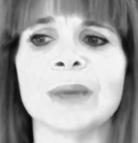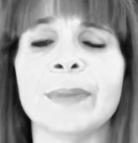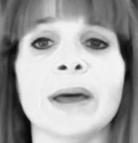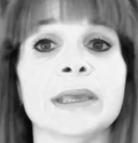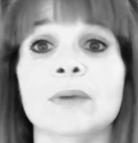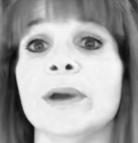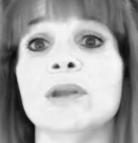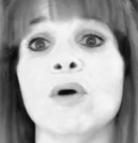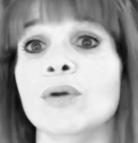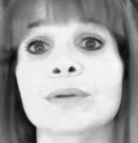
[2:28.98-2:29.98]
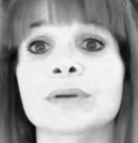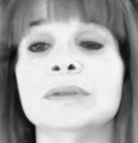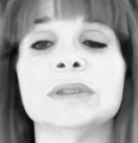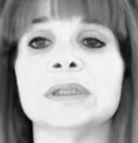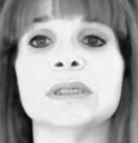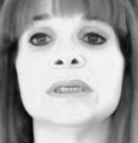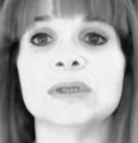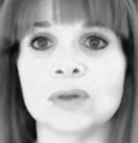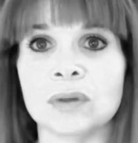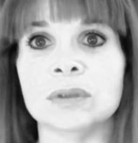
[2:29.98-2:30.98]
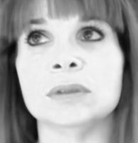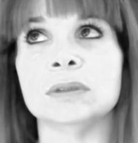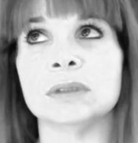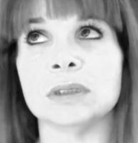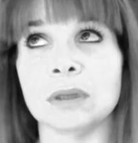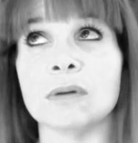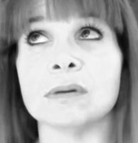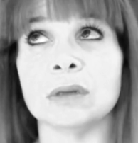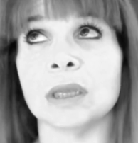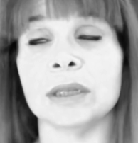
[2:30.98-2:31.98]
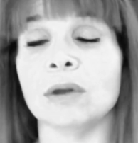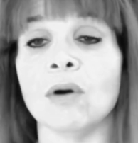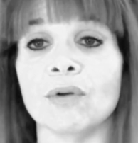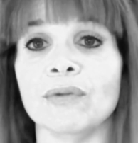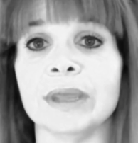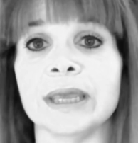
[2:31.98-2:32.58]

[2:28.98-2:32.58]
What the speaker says: But it went on and on and on.